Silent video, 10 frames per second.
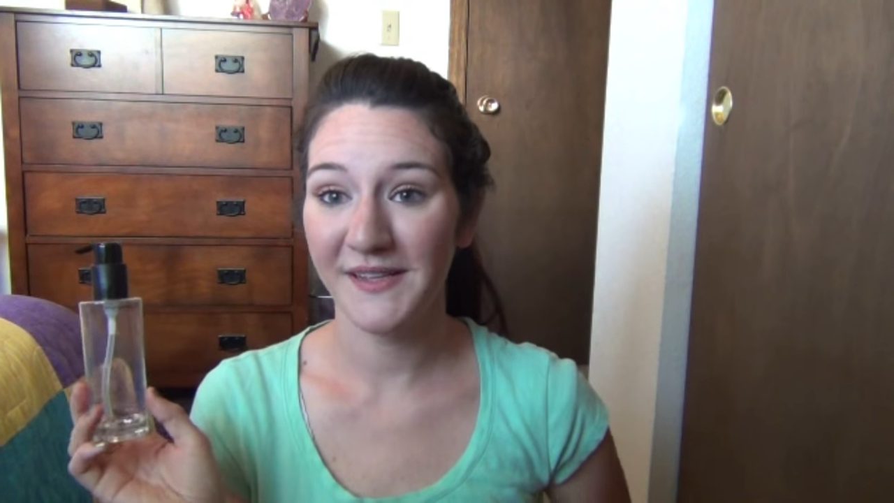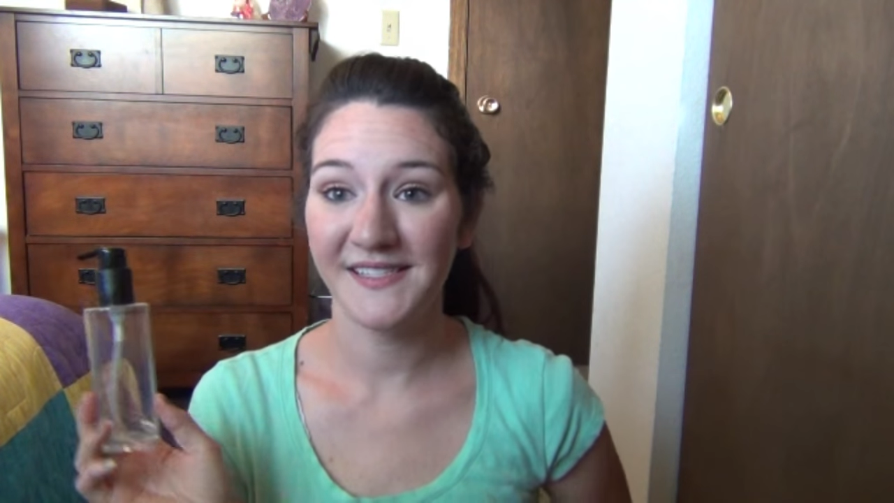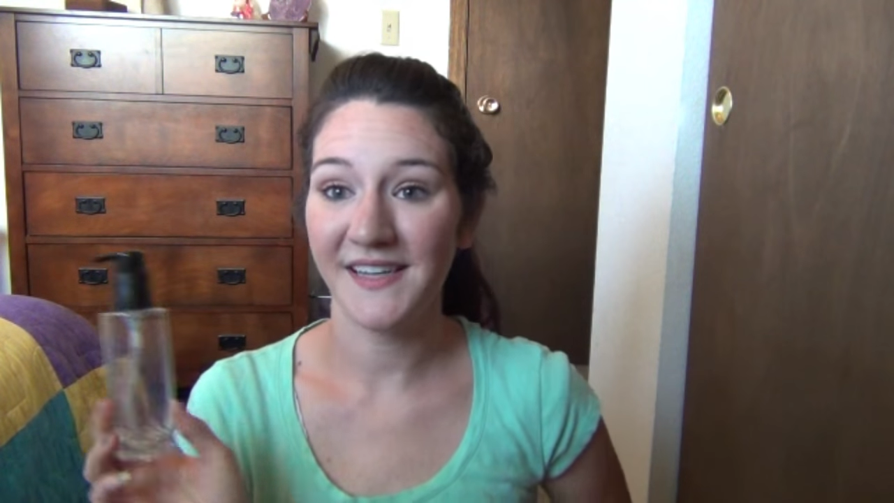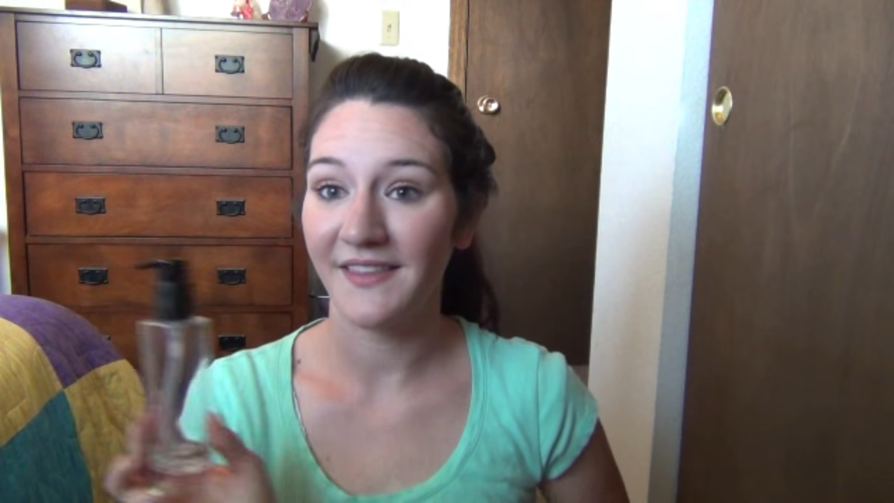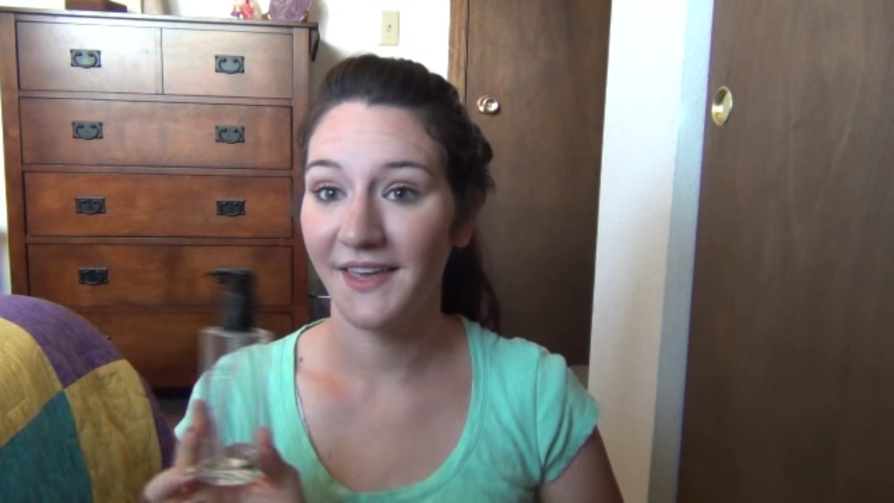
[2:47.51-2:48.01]

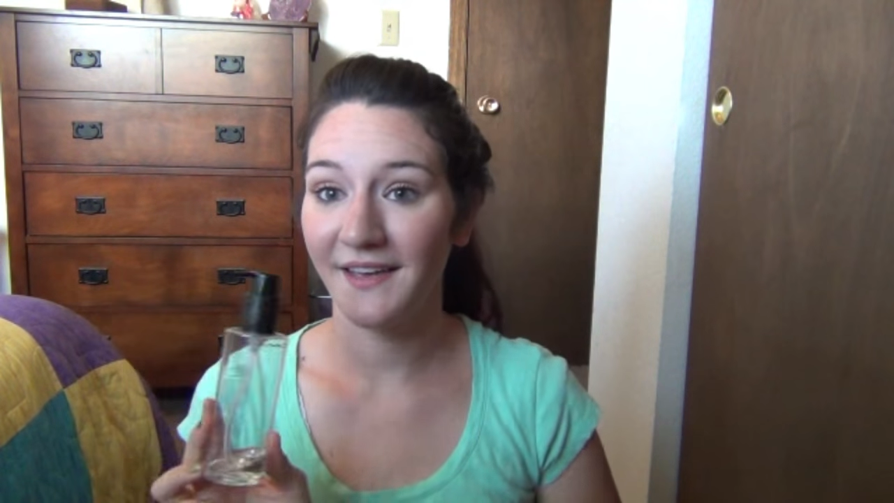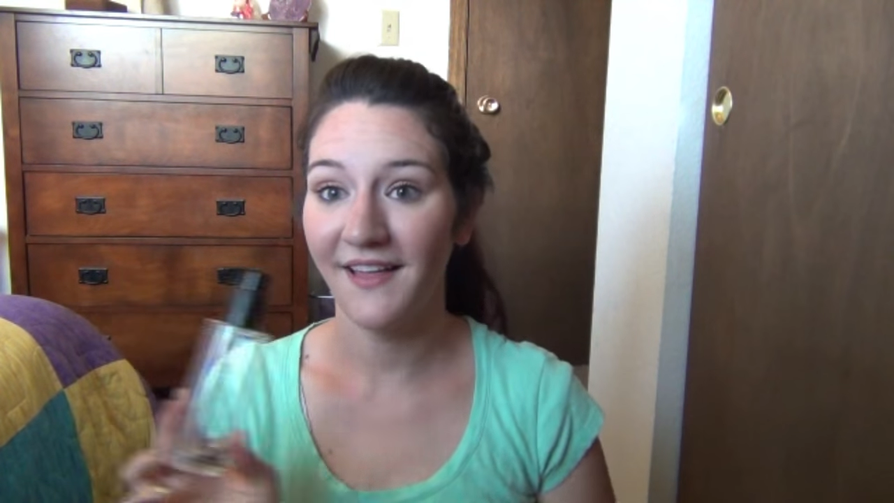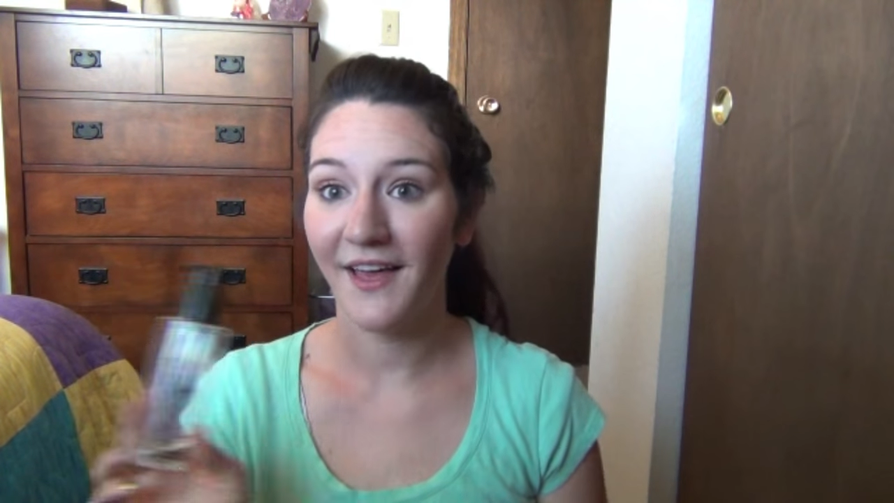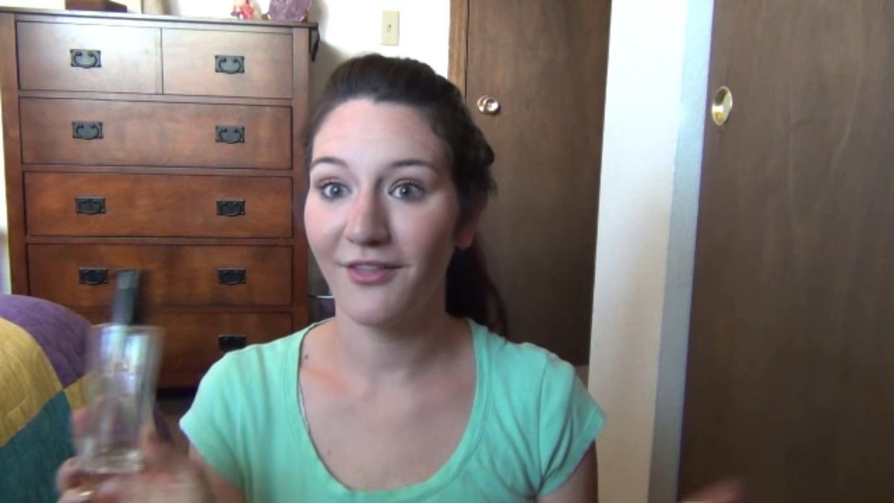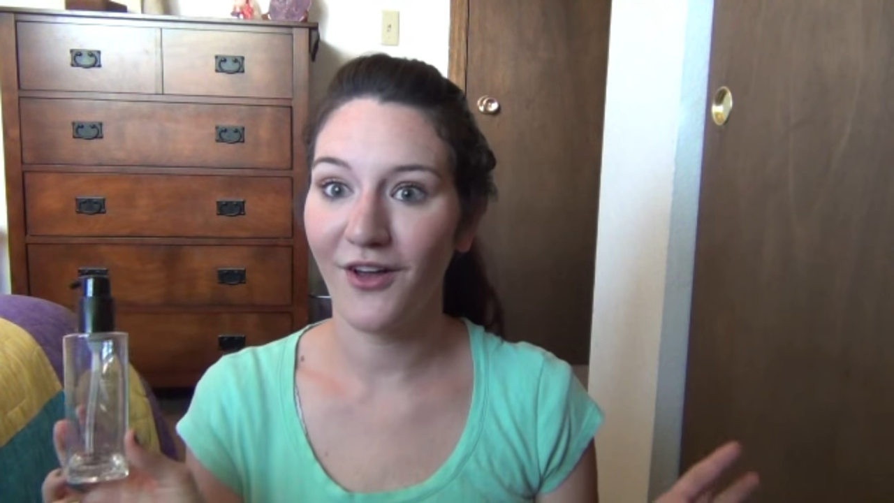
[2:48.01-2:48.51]
It's
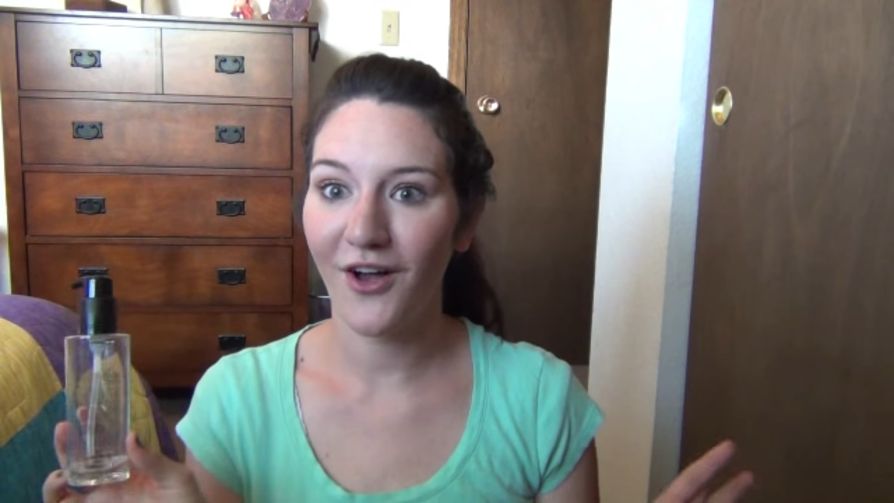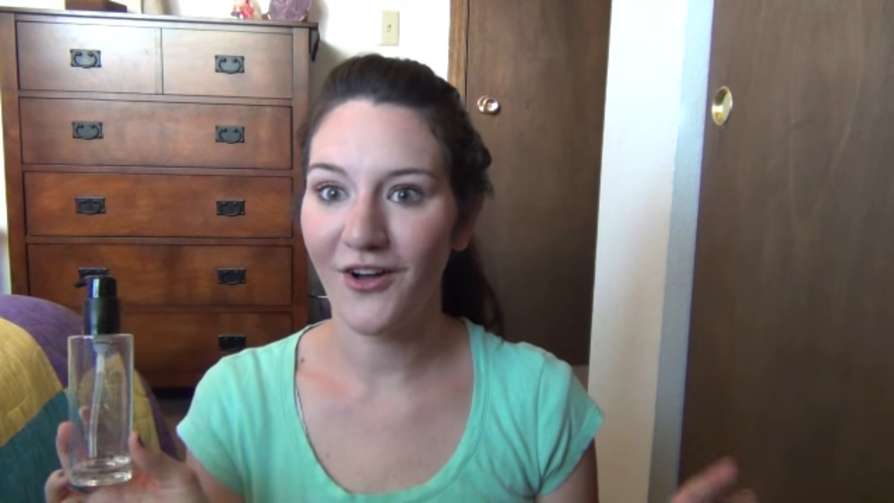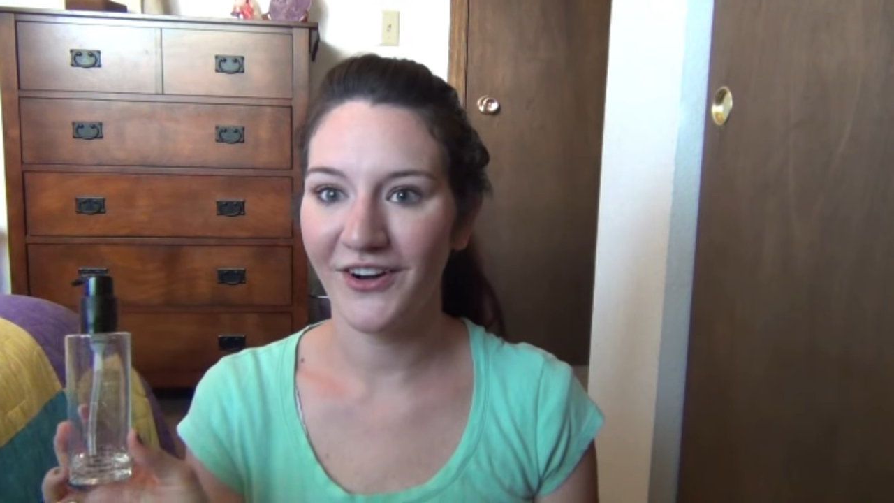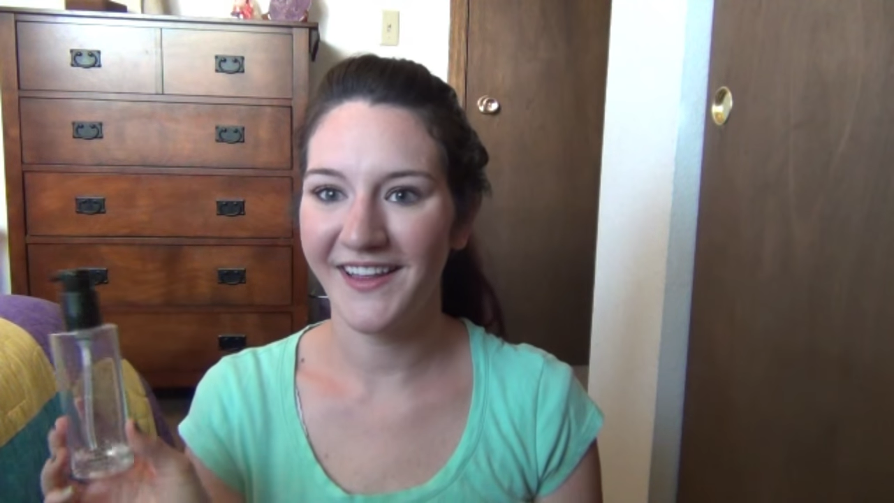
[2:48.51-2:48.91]
nothing like long or